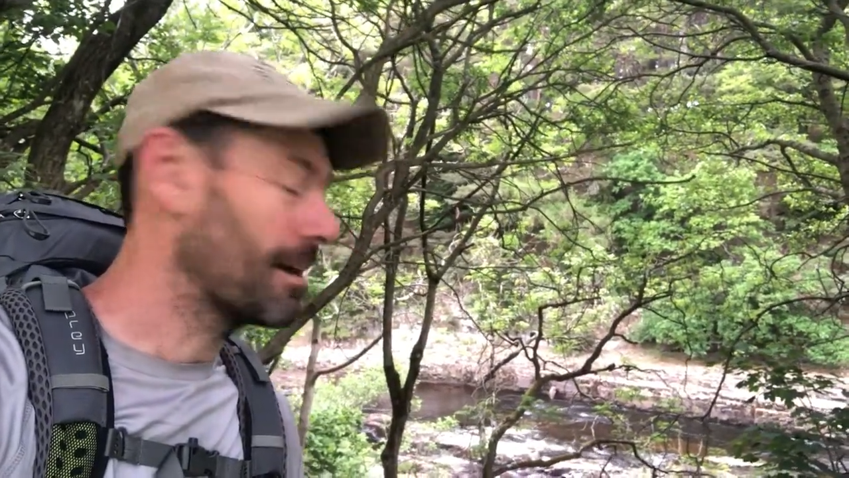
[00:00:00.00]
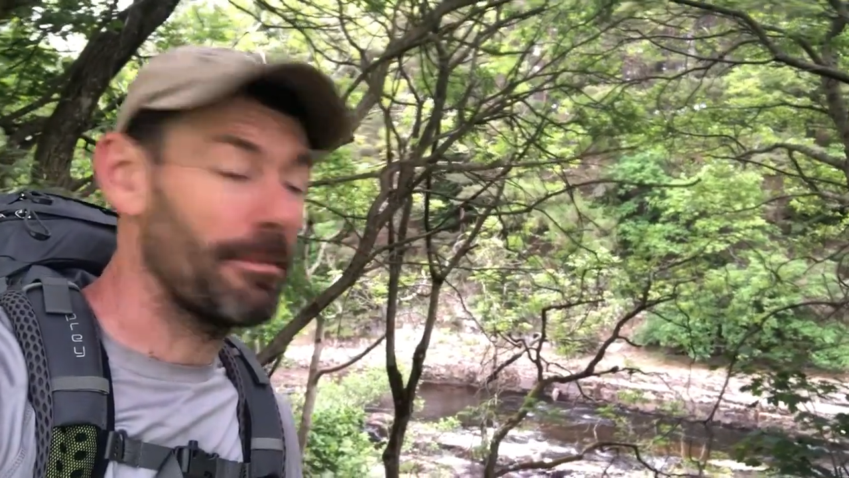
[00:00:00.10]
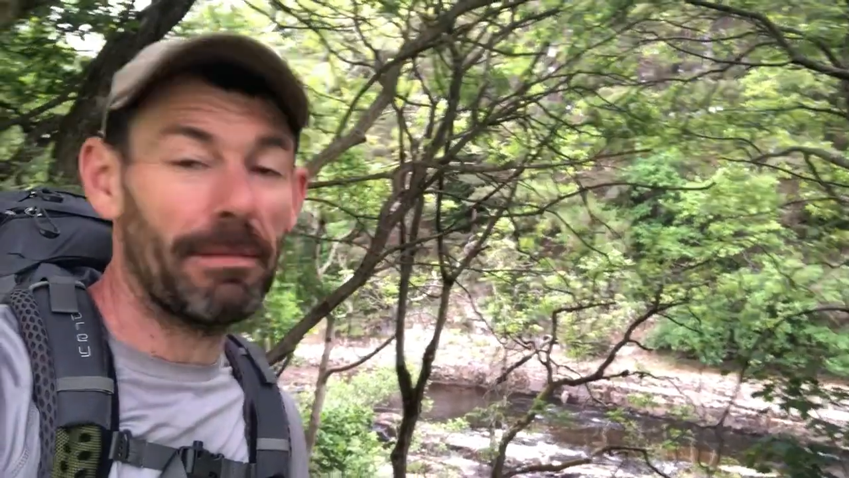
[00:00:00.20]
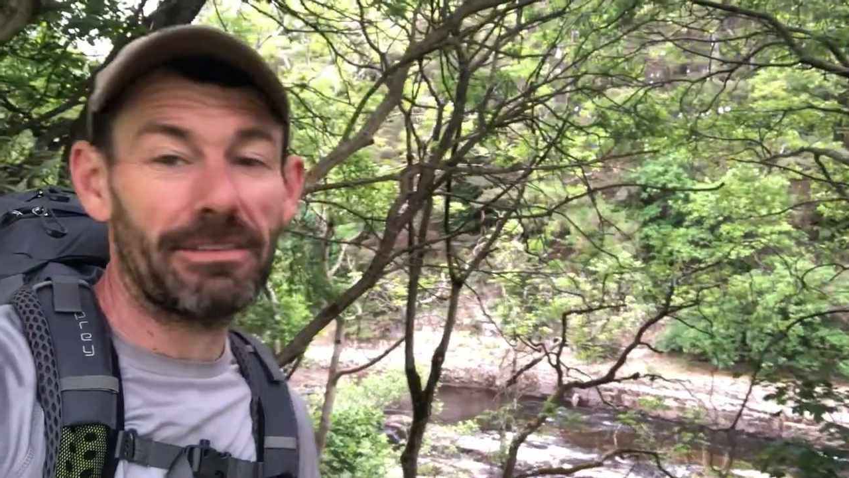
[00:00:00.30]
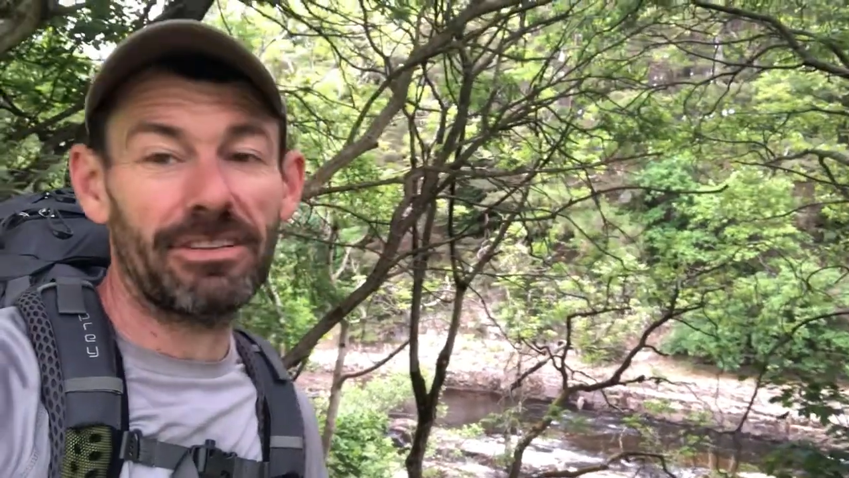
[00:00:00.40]

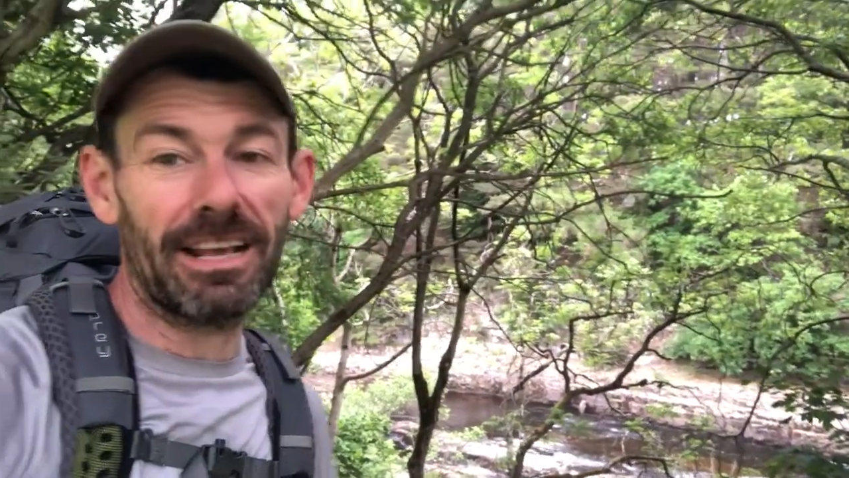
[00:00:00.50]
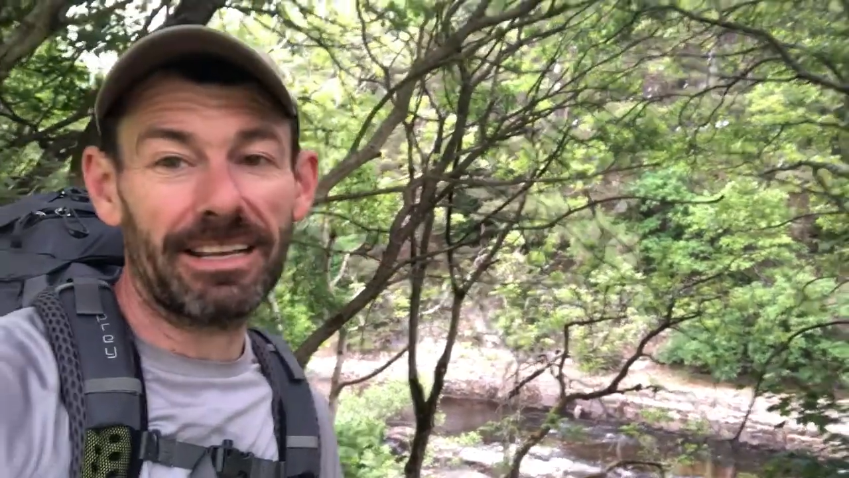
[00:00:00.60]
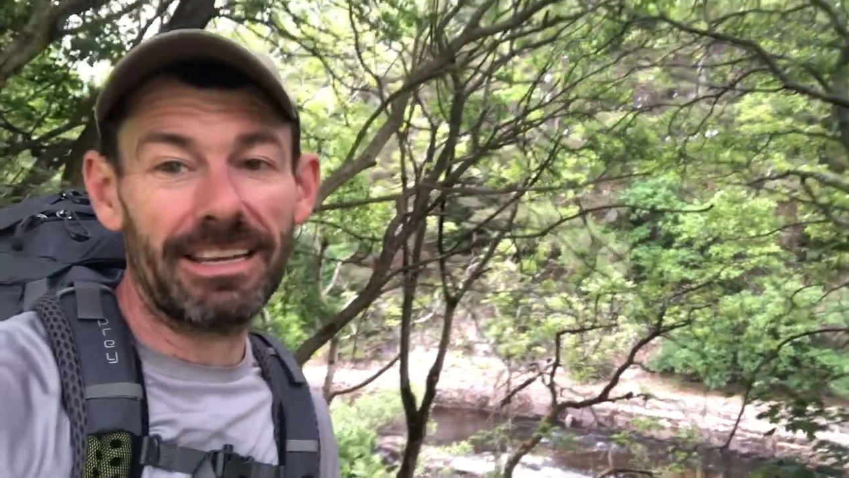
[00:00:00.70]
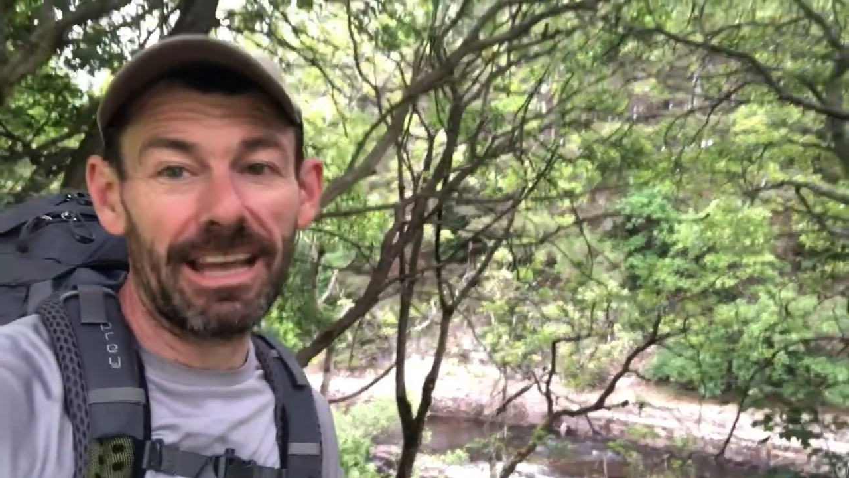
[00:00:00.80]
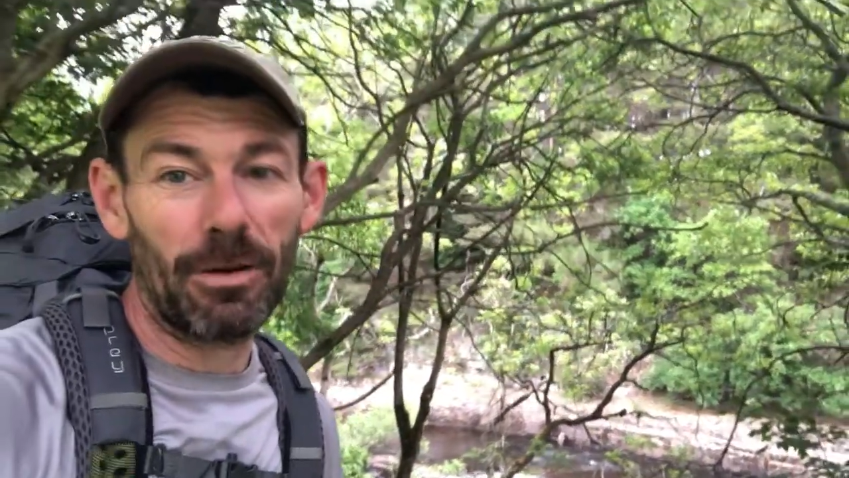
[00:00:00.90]
Imagine that
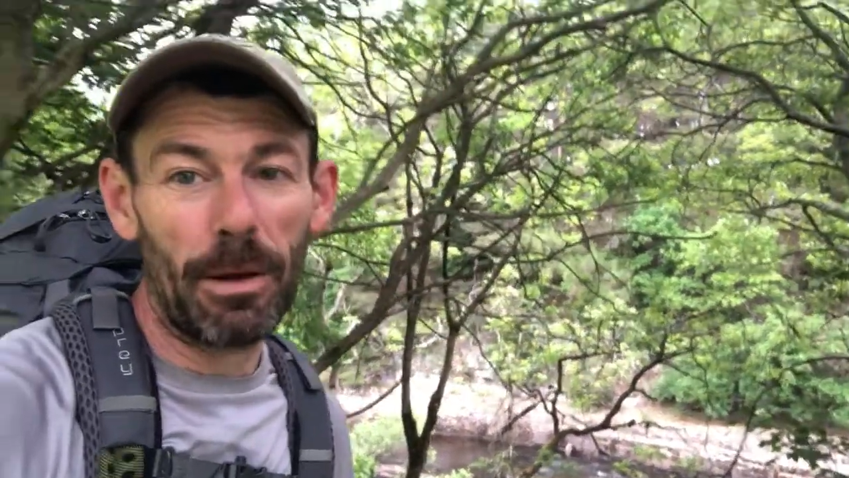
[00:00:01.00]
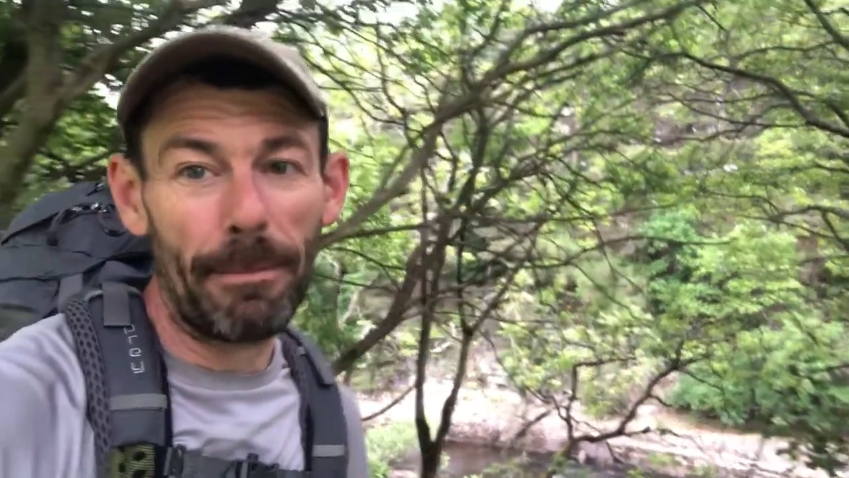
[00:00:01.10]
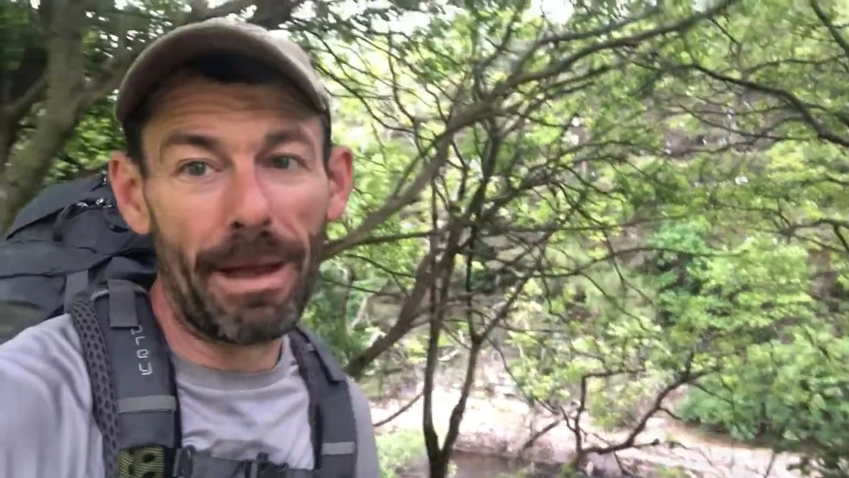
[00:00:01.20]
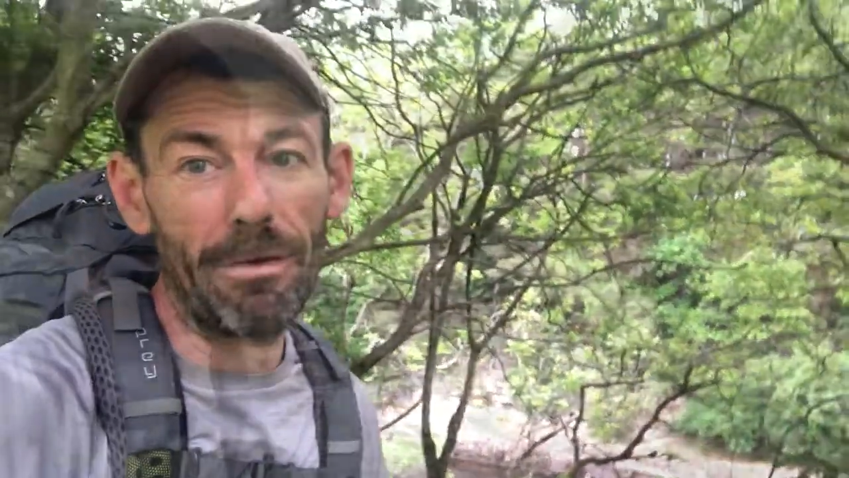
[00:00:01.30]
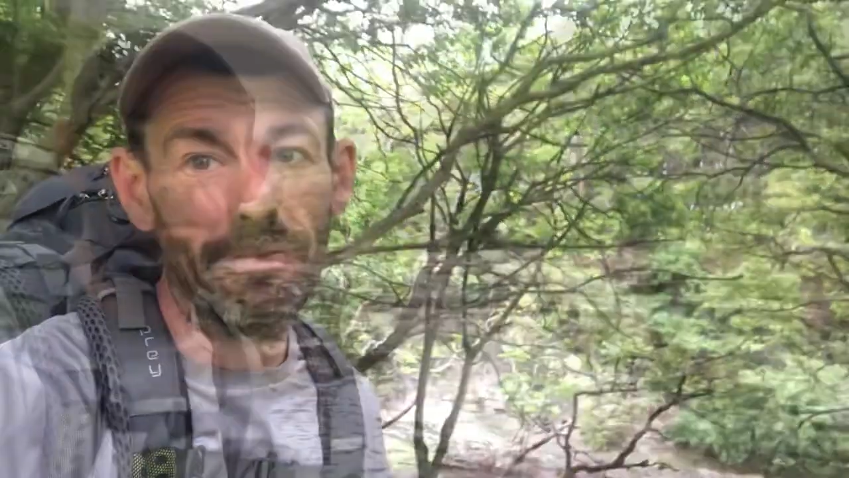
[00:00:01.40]
can get quite
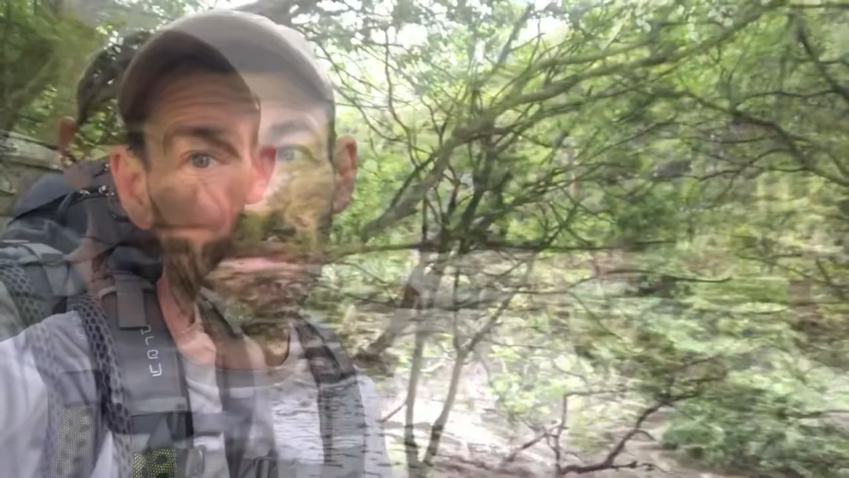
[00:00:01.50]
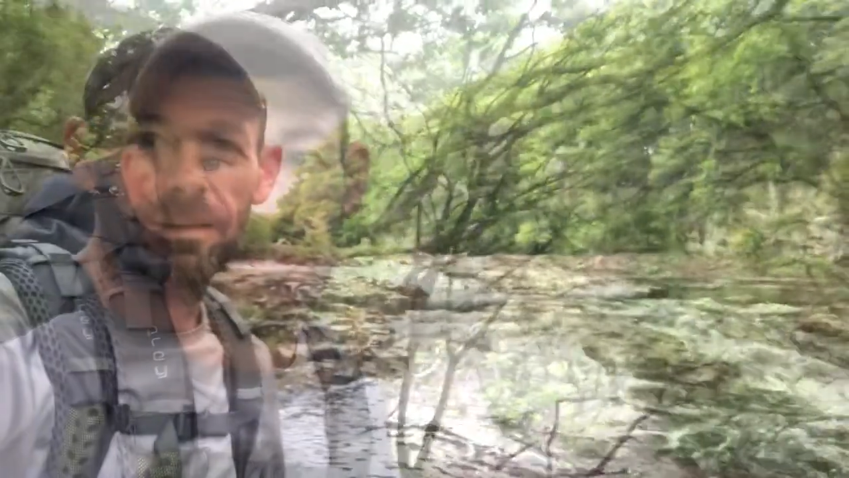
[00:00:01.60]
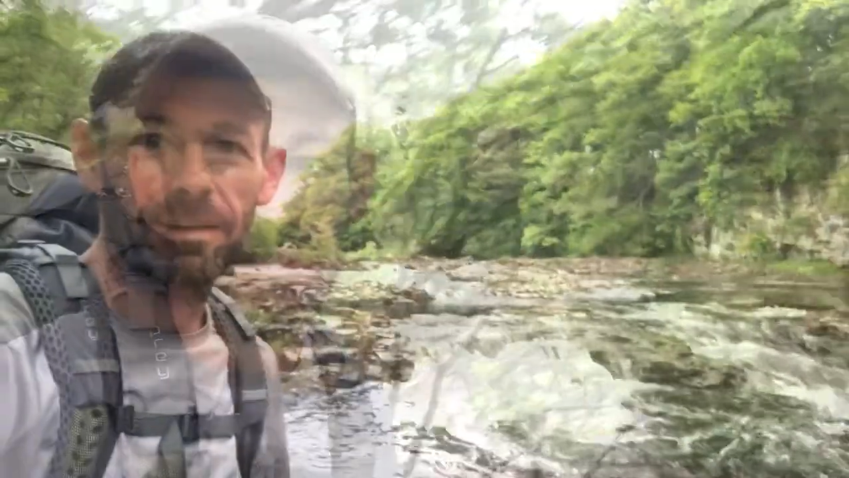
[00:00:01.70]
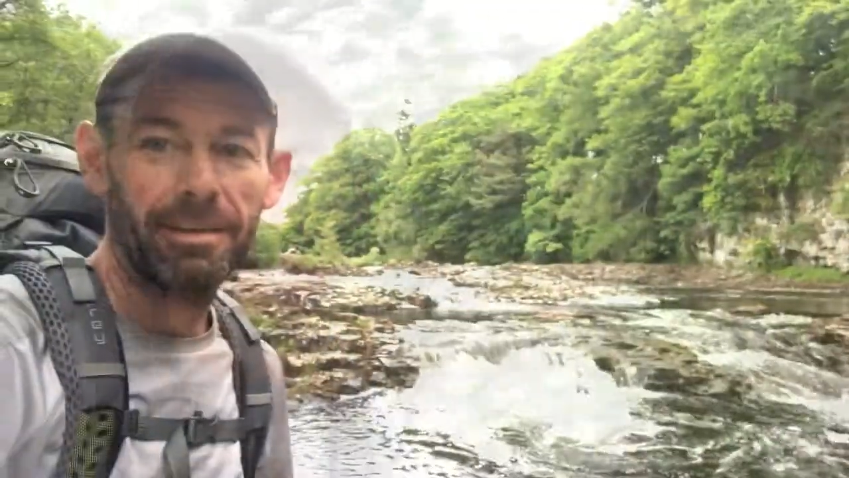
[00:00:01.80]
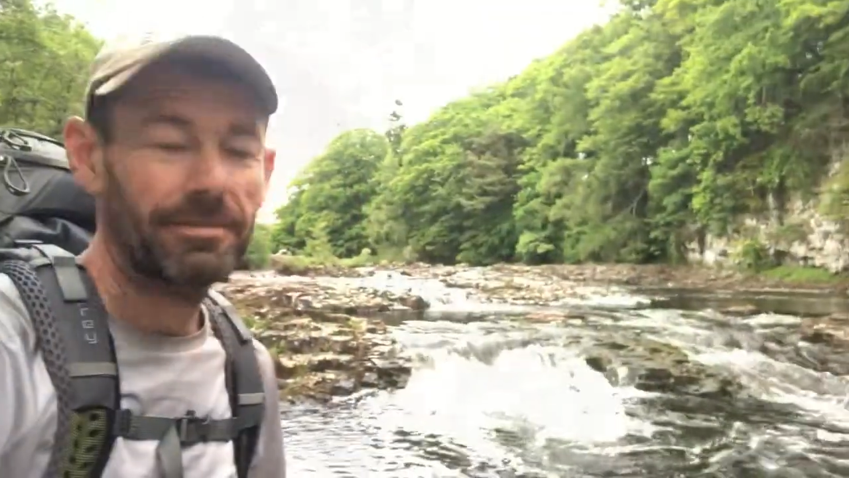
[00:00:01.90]
powerful. It's